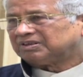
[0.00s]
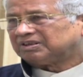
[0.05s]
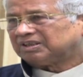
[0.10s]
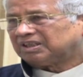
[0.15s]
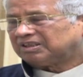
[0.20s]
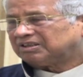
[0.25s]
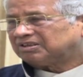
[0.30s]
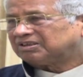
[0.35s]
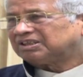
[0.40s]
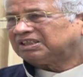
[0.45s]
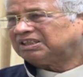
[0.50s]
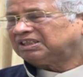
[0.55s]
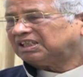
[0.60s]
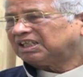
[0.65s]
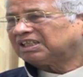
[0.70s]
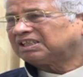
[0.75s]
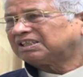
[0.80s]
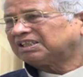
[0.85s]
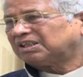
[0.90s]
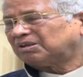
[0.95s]
and see the
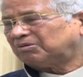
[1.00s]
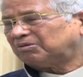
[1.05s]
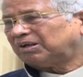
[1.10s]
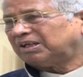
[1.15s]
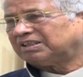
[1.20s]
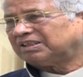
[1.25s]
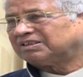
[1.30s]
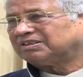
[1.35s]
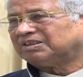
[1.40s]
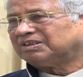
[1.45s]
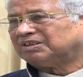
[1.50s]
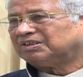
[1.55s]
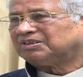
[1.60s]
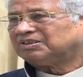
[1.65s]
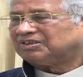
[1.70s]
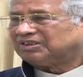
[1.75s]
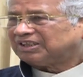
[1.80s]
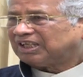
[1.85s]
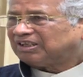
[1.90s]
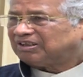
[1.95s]
another ways.
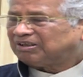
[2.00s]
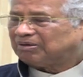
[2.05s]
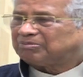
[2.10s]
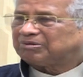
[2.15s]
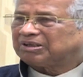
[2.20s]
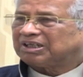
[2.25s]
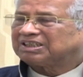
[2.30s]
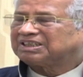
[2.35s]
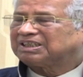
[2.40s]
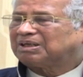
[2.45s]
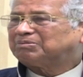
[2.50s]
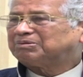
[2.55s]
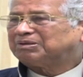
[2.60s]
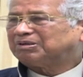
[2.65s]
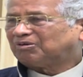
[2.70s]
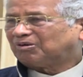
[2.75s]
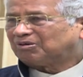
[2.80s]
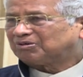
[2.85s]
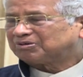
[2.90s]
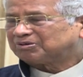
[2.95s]
Then you have to
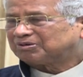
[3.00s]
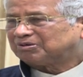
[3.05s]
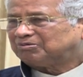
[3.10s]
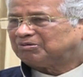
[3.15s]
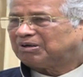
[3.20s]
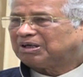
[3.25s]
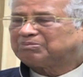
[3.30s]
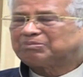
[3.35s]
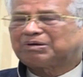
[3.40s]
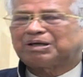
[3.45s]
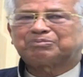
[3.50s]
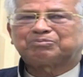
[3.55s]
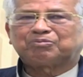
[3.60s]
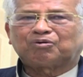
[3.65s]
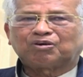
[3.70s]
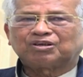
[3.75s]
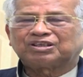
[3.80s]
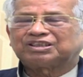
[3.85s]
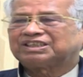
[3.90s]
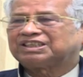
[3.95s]
examine also why my
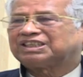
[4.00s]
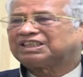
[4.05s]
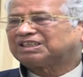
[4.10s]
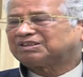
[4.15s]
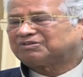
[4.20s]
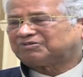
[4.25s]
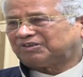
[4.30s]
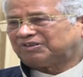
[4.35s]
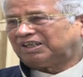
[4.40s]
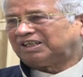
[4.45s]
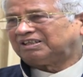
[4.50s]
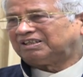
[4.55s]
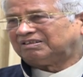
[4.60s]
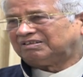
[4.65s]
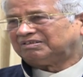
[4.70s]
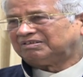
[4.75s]
policy has failed.